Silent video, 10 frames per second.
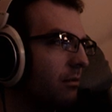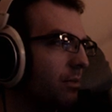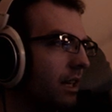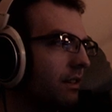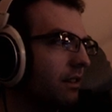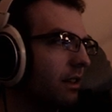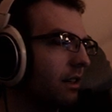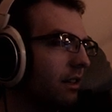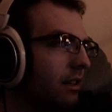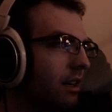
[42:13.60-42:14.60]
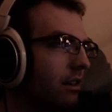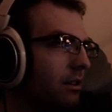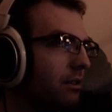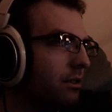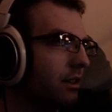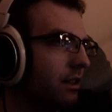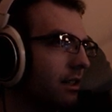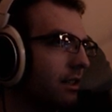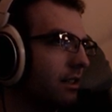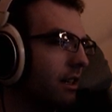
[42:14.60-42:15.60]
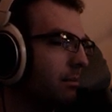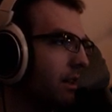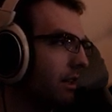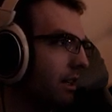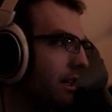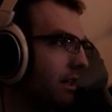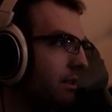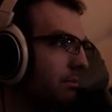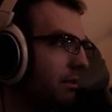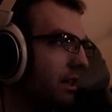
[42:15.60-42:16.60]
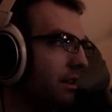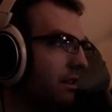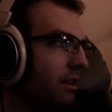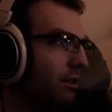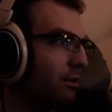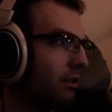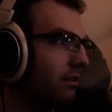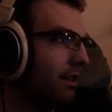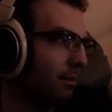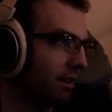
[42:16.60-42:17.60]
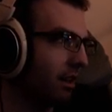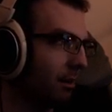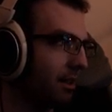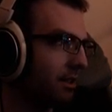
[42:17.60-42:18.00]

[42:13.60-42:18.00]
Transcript: blank slate characters or like the deadpan guys, but like they throw them in comedy